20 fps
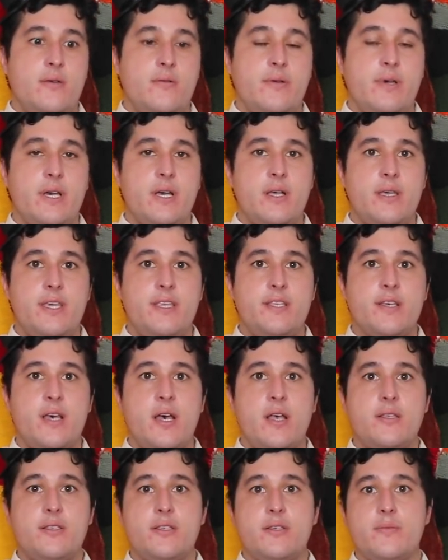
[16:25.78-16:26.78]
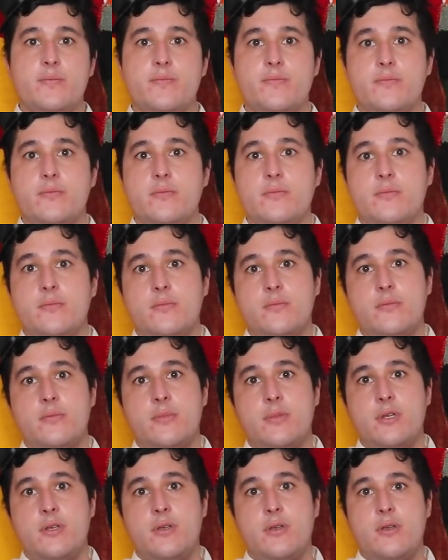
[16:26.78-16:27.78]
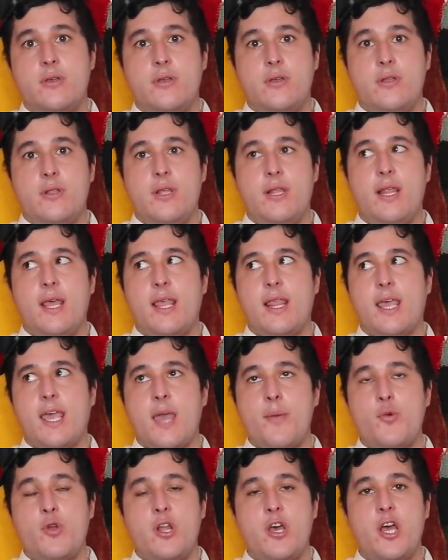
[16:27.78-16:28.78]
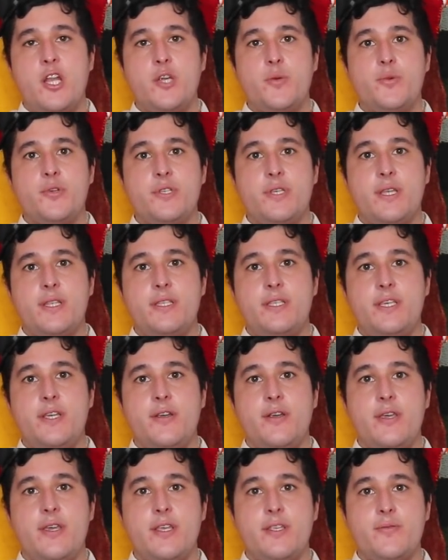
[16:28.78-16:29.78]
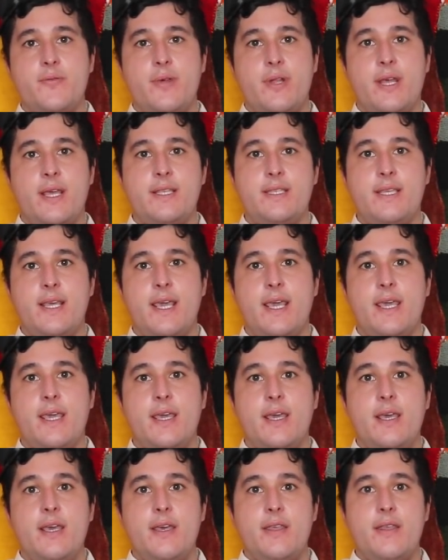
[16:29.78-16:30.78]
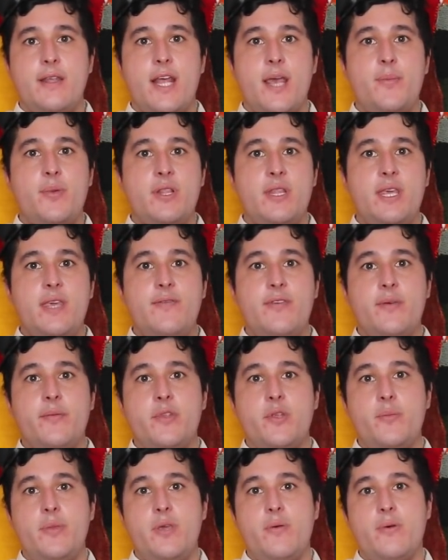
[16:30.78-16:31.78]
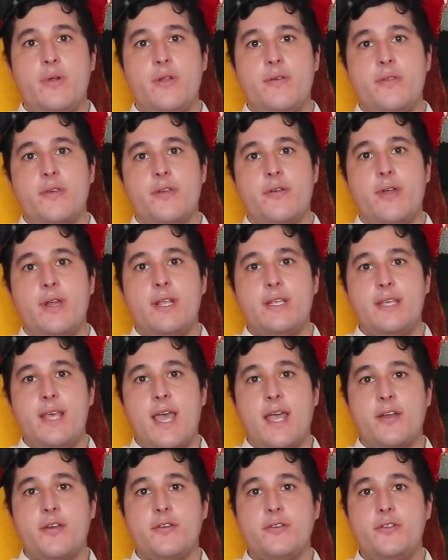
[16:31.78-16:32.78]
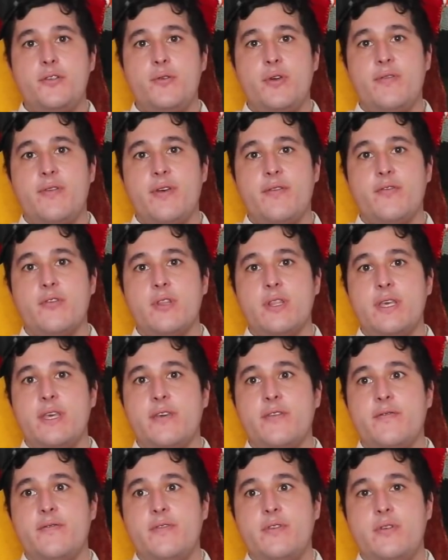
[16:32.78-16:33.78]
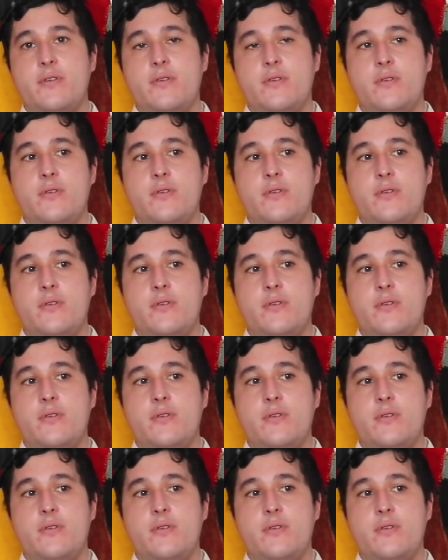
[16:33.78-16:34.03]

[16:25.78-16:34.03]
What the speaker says: well, he's awesome. Like, I'm 100% serious when I say that I believe him to be one of the greatest actors to have ever lived.